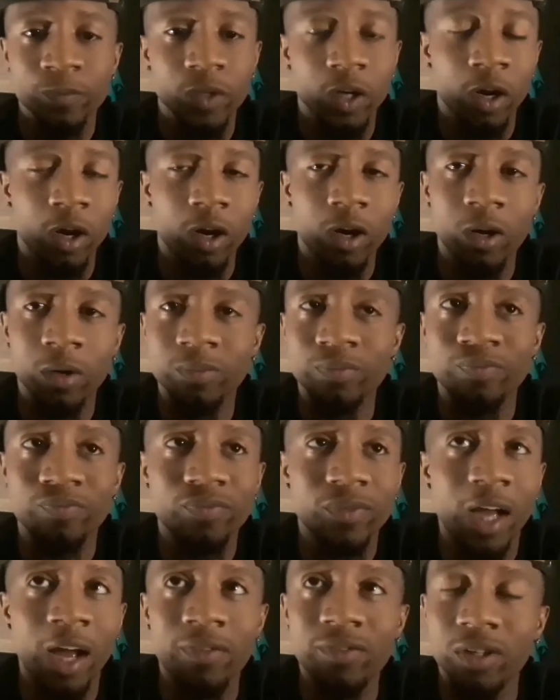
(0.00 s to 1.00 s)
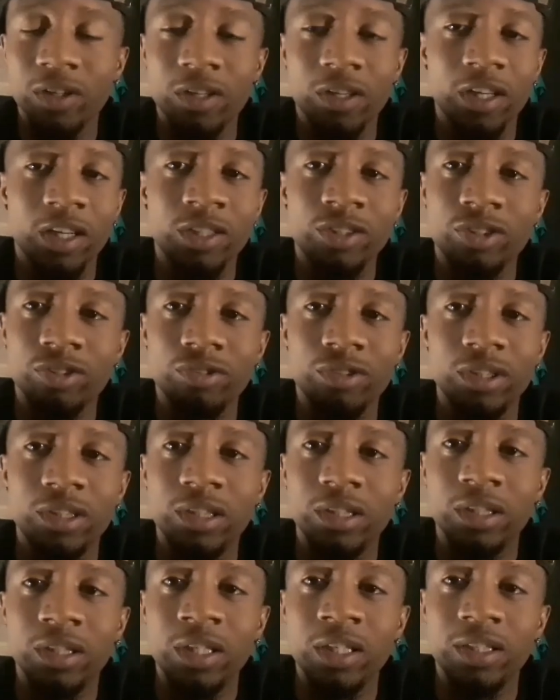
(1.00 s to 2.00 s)
After the injuries
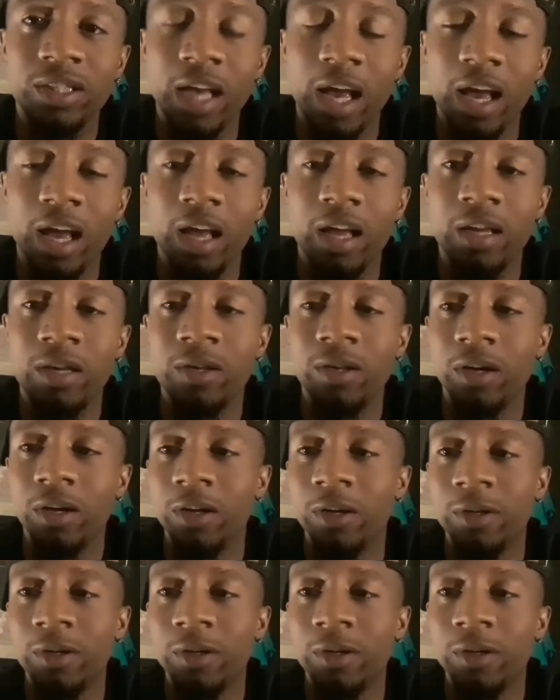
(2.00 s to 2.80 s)
he's had,